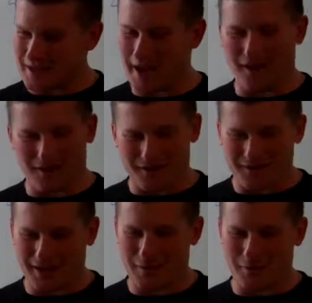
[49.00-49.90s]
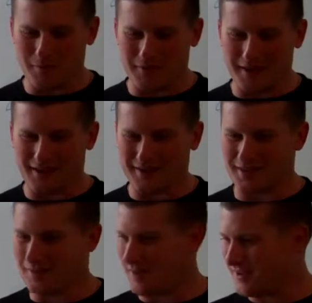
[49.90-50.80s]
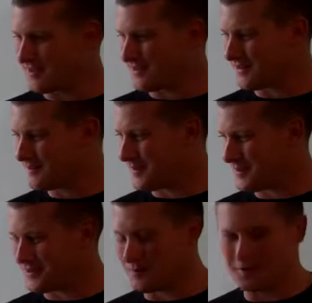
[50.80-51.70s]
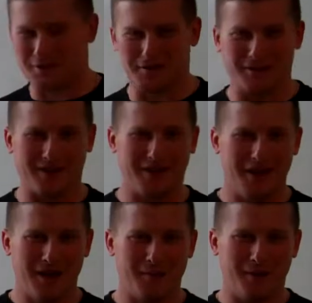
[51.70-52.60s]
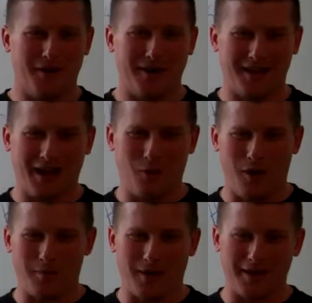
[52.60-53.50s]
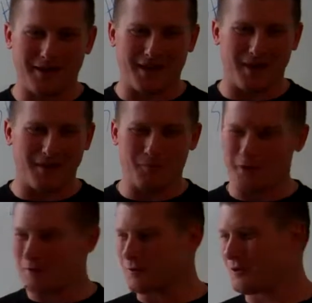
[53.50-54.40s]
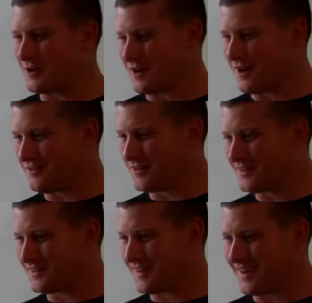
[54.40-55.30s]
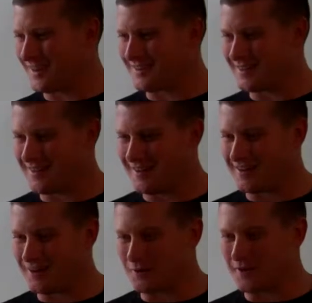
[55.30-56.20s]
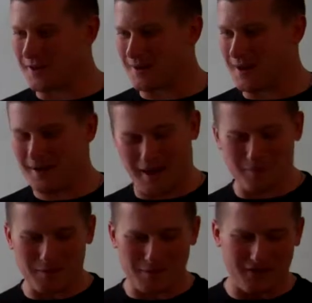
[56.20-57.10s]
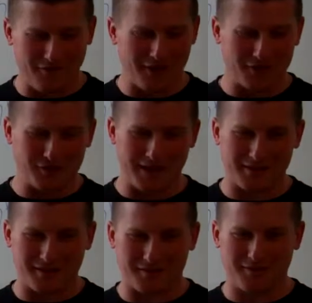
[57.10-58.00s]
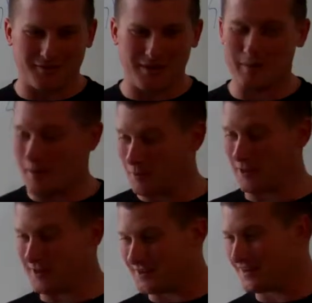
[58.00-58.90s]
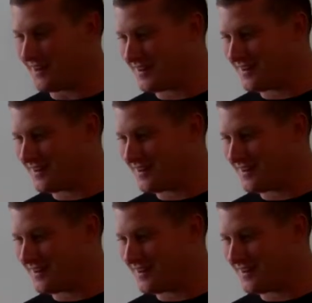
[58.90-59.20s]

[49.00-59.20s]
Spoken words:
They are. The Abrams tank is an amazing piece of machinery. But I walked by the Marine recruiting office, and there was happened to be a very attractive female Marine in there.